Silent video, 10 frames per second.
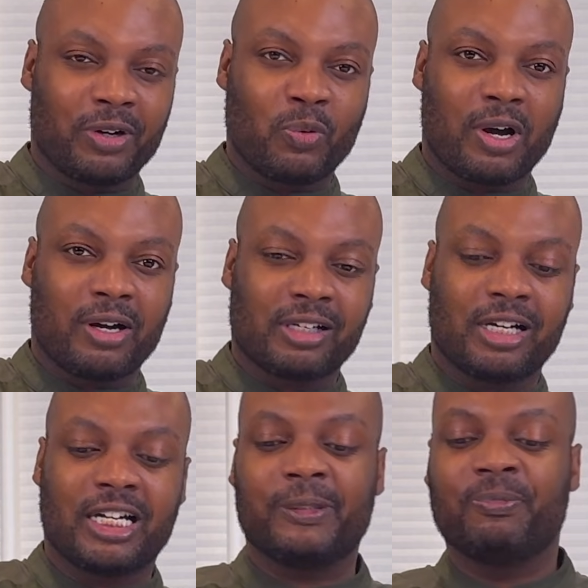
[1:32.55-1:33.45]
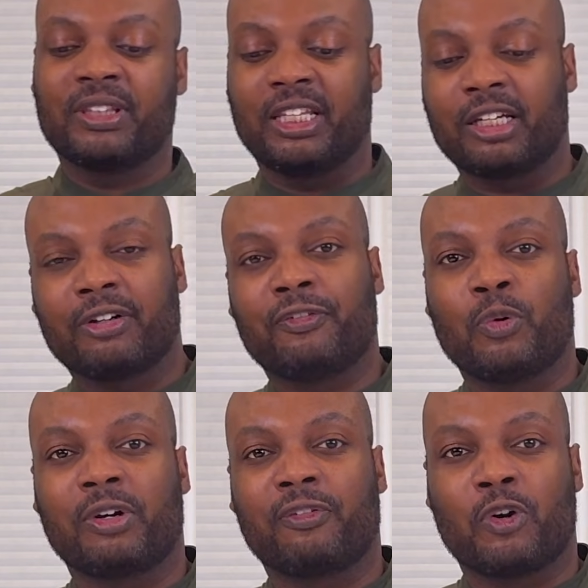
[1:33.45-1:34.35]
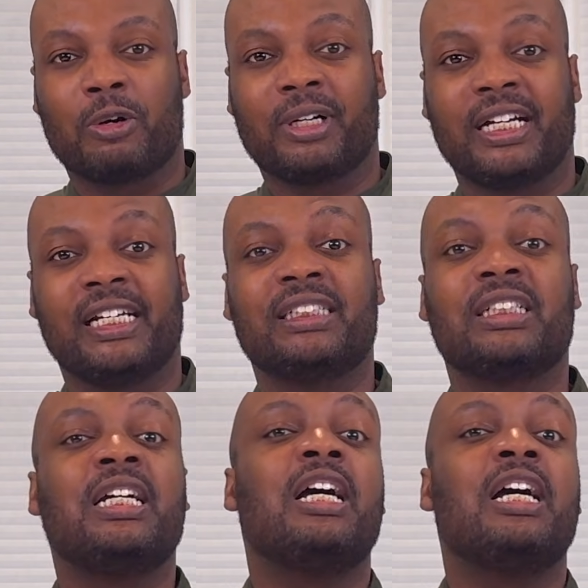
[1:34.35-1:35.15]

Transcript: the wild caught, thicker for the farm raised.